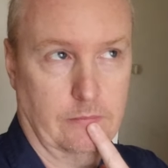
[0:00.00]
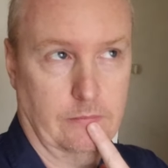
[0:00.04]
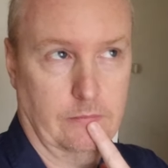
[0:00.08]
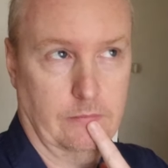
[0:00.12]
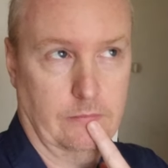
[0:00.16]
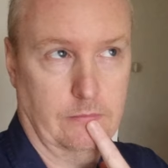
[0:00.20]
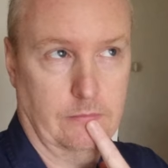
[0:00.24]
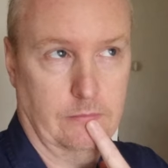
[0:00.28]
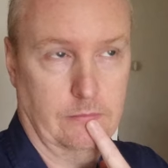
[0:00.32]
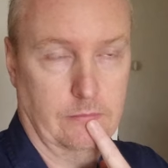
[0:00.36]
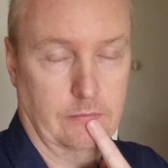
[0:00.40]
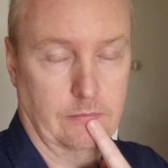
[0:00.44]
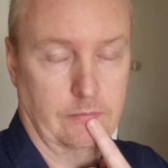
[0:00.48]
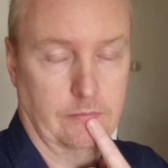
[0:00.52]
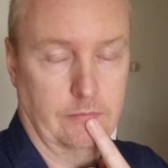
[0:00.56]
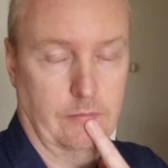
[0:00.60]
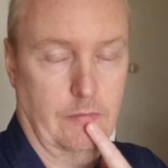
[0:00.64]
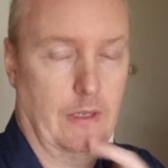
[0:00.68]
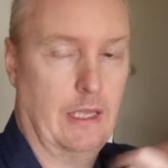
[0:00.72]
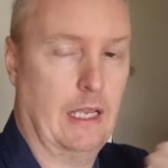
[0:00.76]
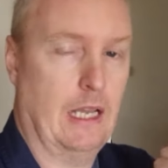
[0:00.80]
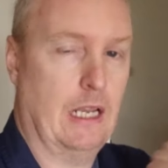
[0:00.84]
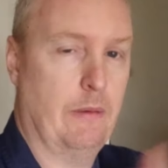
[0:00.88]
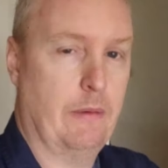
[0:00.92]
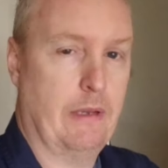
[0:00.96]
Hmm.
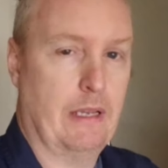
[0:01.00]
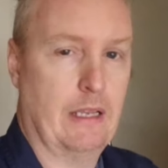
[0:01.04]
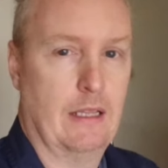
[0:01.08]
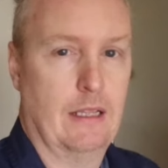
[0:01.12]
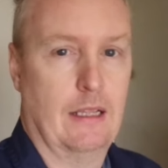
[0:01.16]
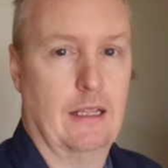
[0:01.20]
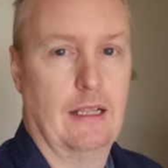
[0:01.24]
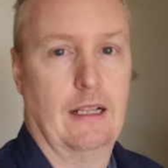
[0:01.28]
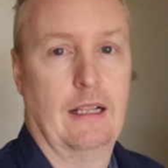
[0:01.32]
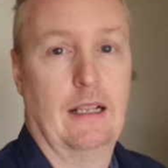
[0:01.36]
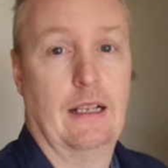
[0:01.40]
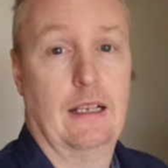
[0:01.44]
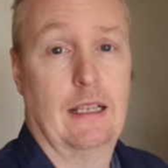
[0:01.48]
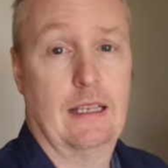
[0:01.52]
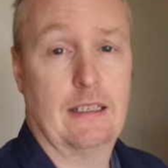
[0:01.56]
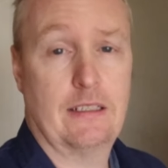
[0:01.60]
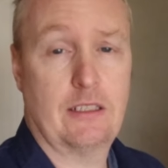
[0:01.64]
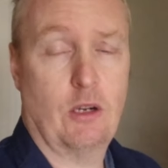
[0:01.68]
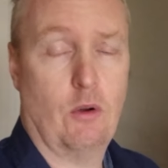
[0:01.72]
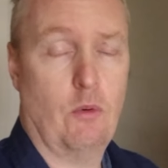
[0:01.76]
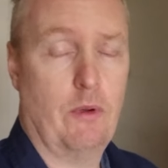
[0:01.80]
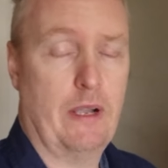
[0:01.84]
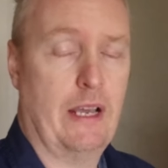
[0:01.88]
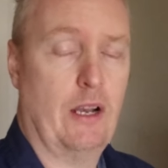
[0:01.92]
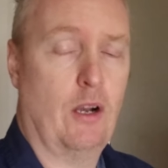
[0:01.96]
Anyway,
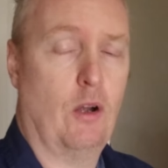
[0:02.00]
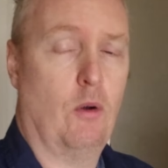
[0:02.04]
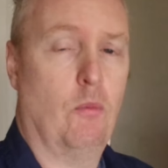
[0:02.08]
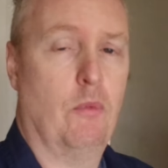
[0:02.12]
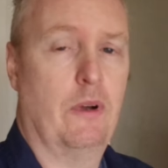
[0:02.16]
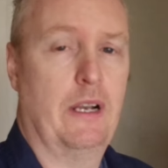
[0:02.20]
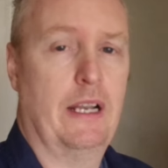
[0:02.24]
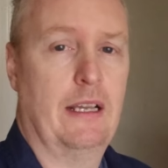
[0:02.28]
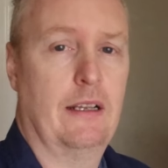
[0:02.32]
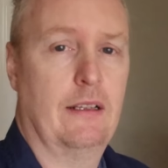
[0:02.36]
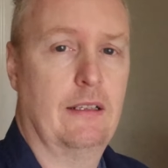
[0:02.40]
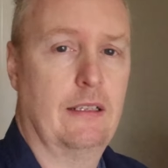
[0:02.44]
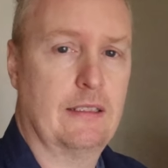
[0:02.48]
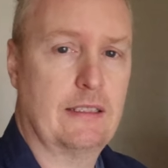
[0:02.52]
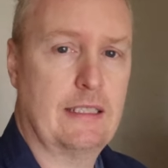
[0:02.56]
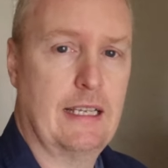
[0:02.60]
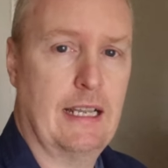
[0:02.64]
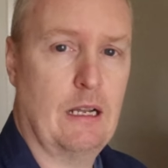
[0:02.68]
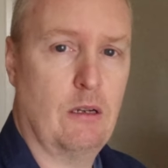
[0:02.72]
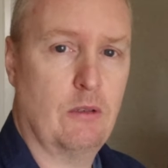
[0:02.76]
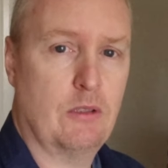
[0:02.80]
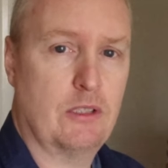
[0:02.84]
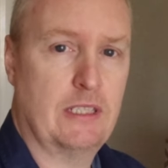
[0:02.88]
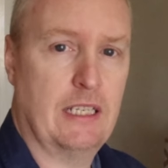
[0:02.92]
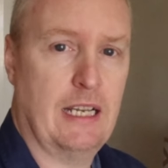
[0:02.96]
let's go and get on with it. Let's
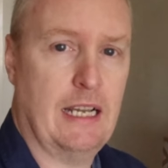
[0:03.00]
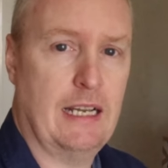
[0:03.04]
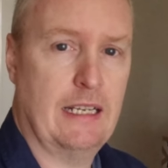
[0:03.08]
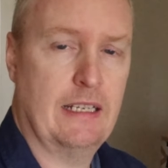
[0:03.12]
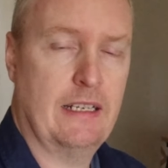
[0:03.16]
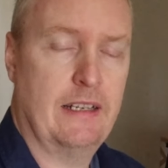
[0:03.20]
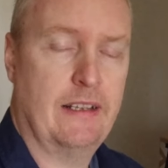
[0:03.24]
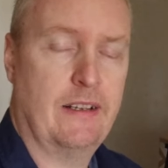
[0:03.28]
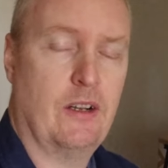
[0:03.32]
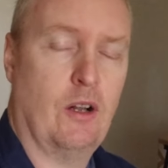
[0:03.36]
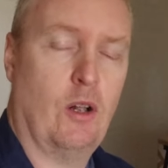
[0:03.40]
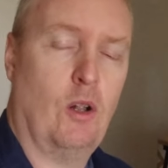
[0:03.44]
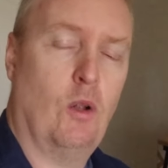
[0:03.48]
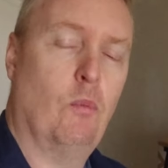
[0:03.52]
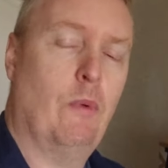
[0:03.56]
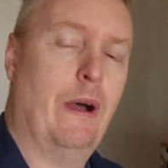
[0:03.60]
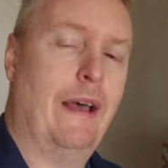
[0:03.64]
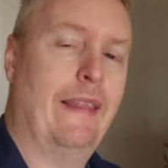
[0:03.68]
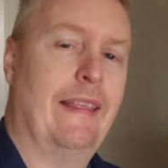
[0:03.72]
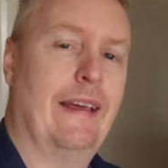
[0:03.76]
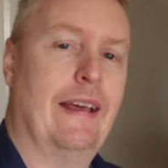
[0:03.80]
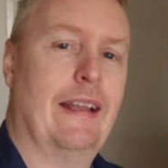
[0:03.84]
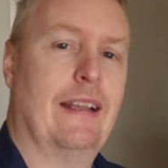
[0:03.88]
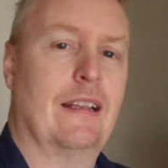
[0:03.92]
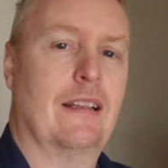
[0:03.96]
get outside in the cold
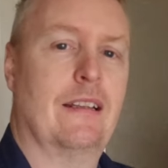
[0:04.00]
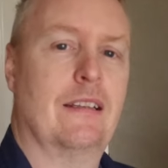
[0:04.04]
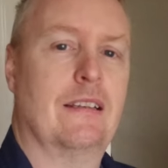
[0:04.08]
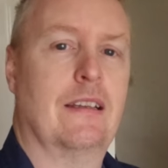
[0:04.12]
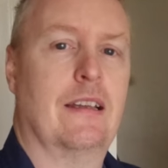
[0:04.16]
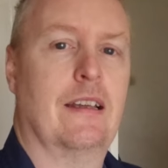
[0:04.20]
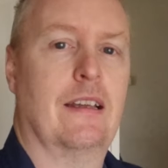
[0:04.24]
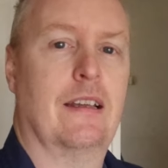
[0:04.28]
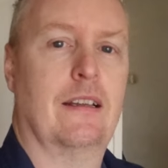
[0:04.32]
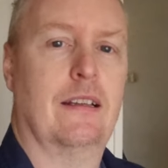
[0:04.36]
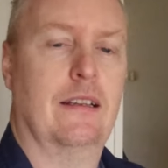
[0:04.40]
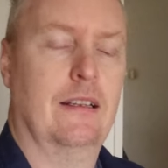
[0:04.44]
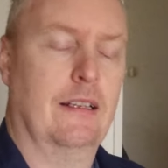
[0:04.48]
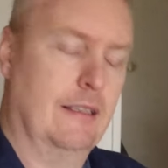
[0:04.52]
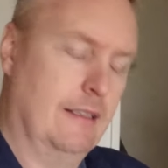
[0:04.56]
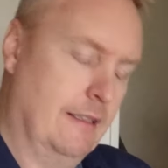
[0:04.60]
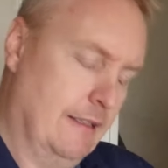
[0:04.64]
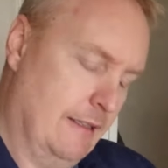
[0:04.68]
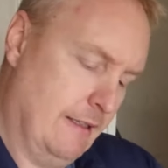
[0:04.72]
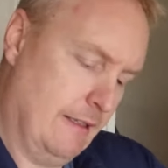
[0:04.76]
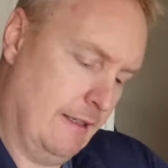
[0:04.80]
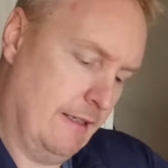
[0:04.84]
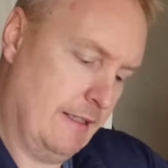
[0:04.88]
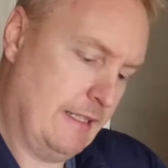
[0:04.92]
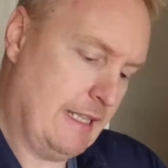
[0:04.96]
weather and uh,
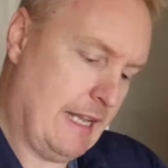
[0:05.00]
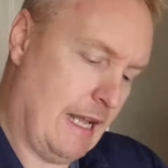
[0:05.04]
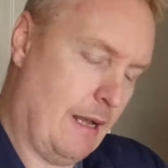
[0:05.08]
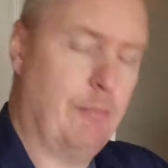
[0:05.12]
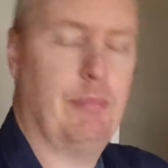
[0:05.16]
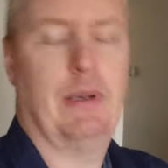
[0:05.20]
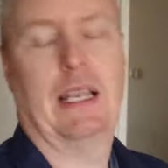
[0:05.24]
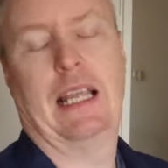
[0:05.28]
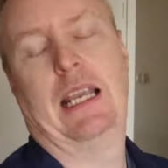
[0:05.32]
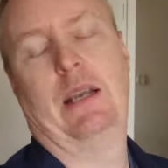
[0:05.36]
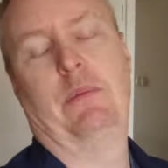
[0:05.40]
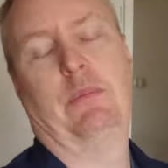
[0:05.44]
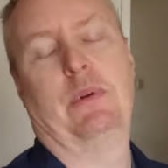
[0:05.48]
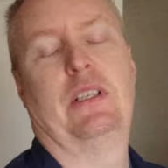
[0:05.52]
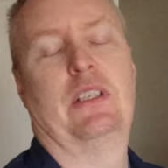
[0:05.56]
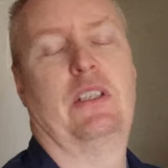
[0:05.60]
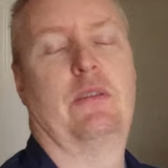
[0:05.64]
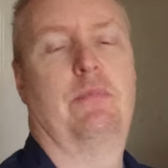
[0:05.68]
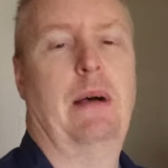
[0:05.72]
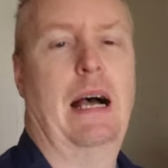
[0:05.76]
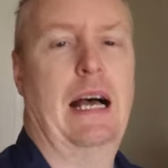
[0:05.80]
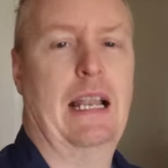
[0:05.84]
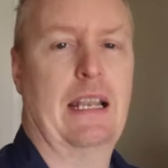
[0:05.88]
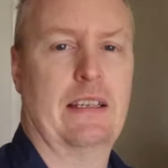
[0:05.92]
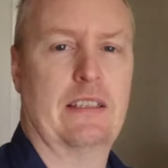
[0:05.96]
start playing with
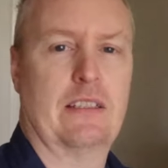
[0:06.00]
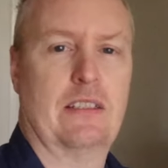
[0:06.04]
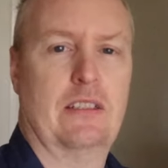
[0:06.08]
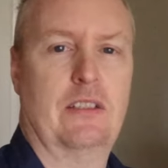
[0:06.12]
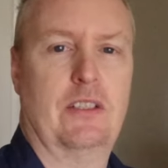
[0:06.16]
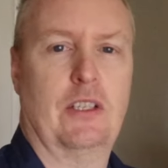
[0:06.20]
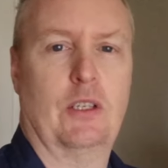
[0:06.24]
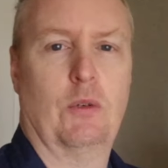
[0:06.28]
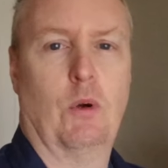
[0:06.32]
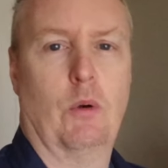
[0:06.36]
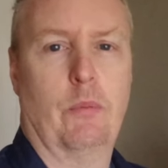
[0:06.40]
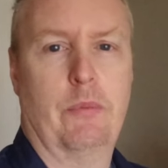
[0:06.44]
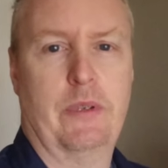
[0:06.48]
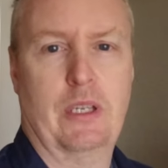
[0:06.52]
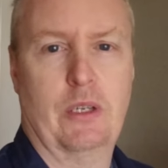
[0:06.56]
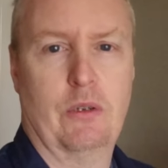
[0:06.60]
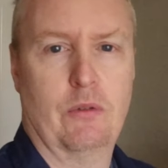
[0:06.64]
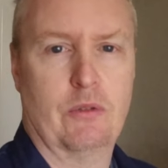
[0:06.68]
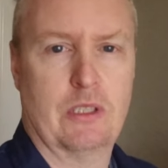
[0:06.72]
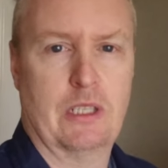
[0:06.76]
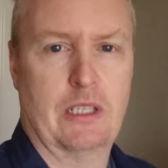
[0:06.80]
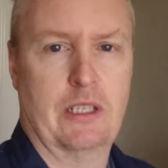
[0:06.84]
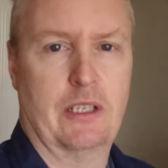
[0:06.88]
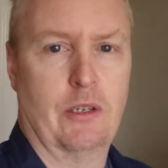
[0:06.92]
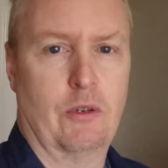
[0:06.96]
spanners and do what we
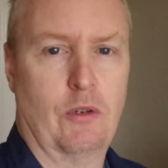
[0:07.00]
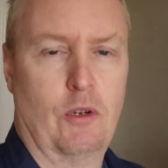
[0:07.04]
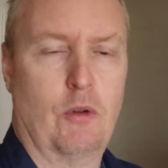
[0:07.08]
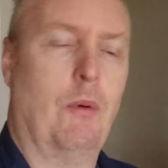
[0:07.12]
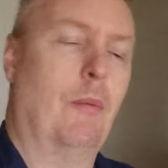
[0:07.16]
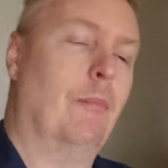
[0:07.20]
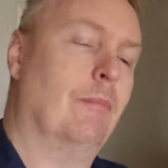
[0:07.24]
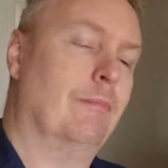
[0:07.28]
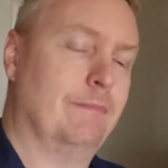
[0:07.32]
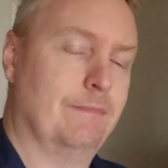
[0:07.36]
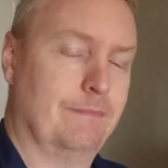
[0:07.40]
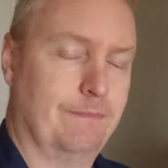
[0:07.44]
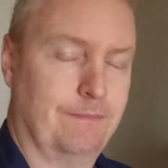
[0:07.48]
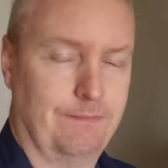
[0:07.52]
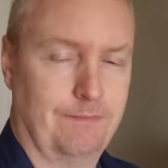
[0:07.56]
usually do. Come.